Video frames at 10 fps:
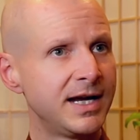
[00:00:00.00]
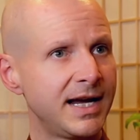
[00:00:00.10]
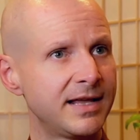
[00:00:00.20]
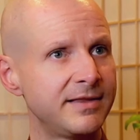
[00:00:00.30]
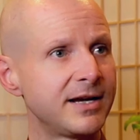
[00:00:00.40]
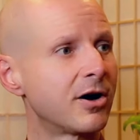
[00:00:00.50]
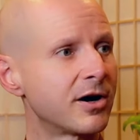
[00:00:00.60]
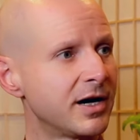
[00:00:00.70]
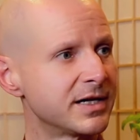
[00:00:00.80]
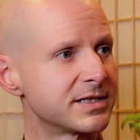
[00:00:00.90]
and the
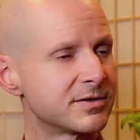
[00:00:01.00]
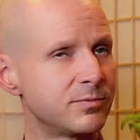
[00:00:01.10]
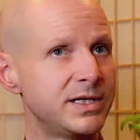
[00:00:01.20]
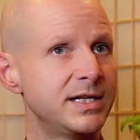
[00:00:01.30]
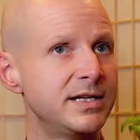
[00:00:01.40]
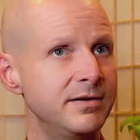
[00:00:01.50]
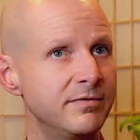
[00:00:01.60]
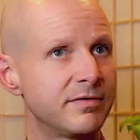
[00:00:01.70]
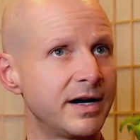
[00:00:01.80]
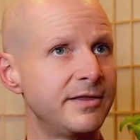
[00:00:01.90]
Arhat. We did
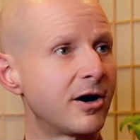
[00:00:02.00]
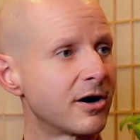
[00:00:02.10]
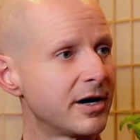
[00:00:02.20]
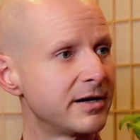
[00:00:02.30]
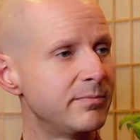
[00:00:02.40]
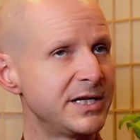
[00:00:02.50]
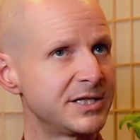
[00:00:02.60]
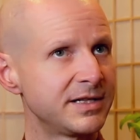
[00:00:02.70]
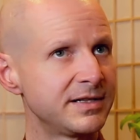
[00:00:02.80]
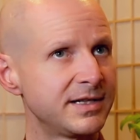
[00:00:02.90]
find the Arhat
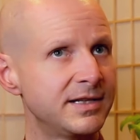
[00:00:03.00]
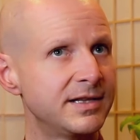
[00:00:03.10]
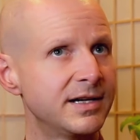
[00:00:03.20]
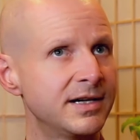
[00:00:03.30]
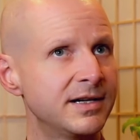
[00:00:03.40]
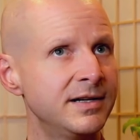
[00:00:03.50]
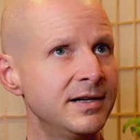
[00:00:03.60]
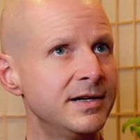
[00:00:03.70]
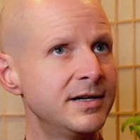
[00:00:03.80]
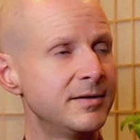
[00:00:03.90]
mentioned in the
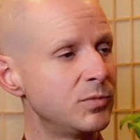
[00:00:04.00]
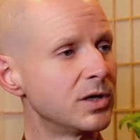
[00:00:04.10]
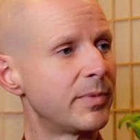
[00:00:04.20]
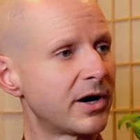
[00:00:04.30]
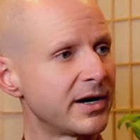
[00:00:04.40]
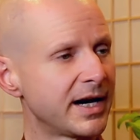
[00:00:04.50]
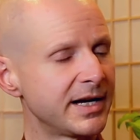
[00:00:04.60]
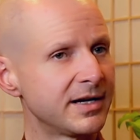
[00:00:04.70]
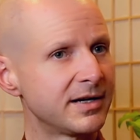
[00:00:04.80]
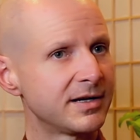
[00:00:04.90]

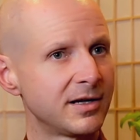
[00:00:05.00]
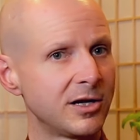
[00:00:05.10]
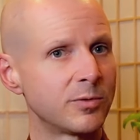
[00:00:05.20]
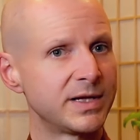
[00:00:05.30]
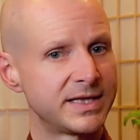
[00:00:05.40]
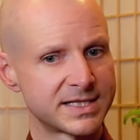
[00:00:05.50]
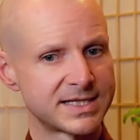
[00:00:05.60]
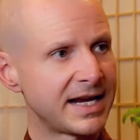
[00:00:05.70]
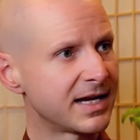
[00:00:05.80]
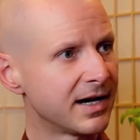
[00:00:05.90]
Mulapariyaya, along with the
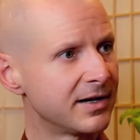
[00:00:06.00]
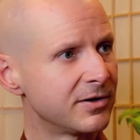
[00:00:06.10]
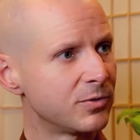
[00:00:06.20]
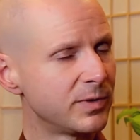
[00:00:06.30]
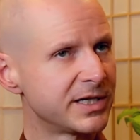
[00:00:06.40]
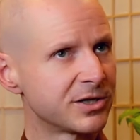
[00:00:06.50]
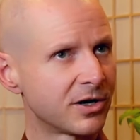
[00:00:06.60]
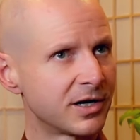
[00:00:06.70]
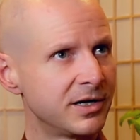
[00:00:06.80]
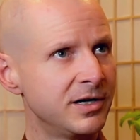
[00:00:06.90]
Sekha, which
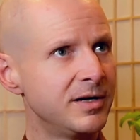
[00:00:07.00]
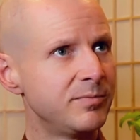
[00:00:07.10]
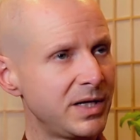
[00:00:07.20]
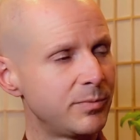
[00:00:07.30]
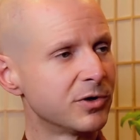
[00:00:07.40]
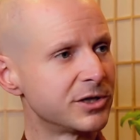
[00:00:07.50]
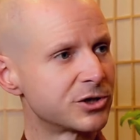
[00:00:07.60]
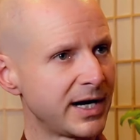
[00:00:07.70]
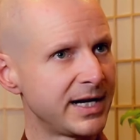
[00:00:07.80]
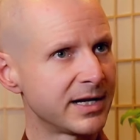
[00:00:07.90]
are people in
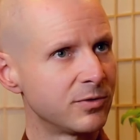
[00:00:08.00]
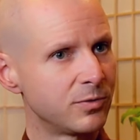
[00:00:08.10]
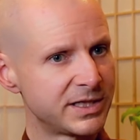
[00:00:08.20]
training, mm.